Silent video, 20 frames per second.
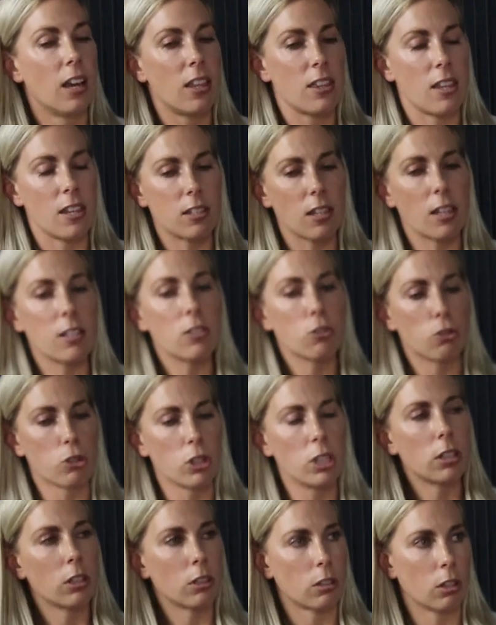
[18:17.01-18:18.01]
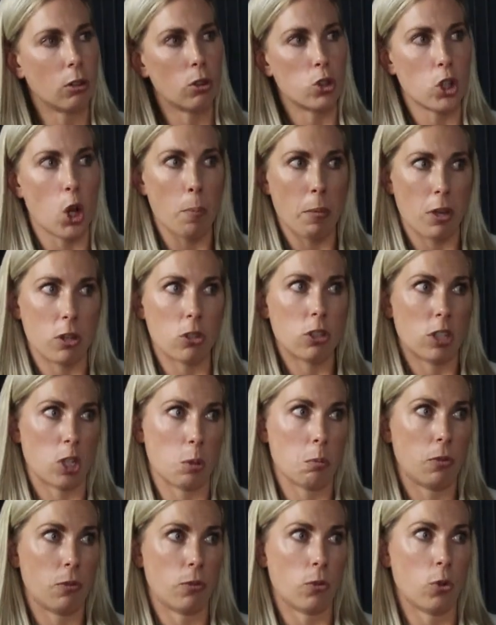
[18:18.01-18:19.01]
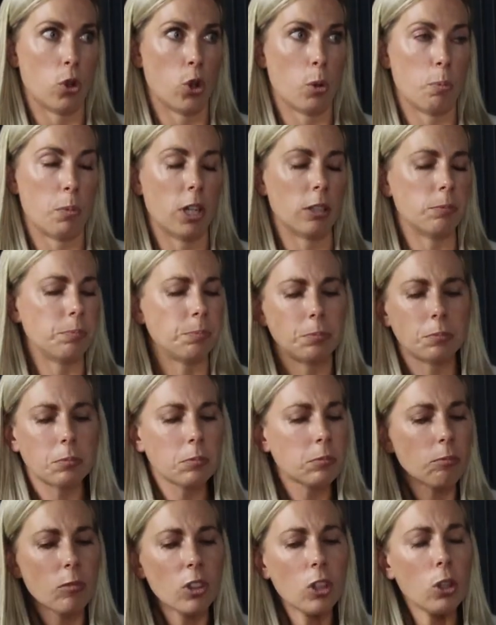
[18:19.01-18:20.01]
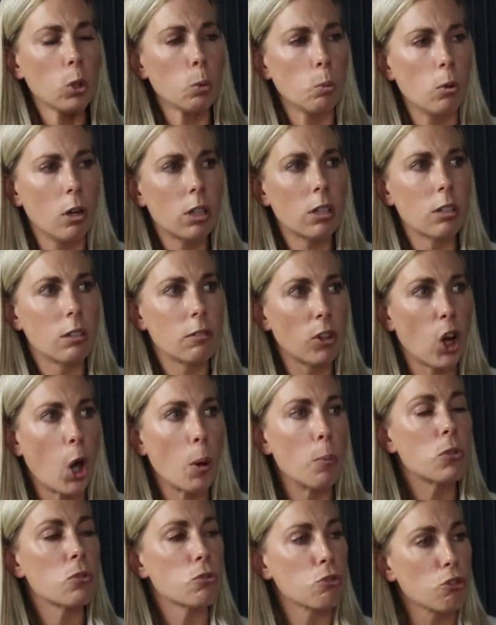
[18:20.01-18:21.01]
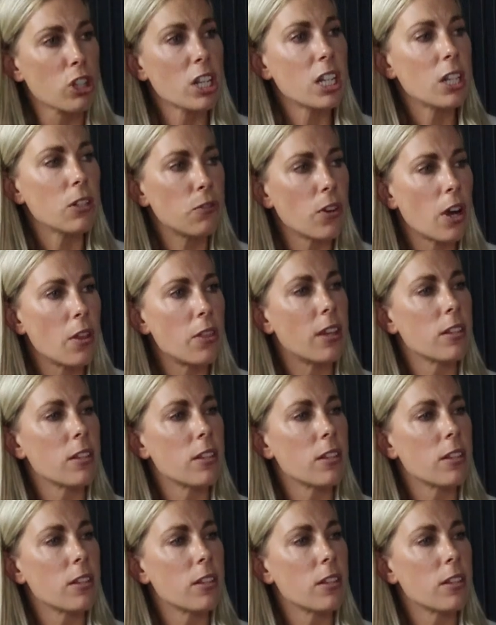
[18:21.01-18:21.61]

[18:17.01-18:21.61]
There's a really good culture. I mentioned it before, but the working environment's really fun.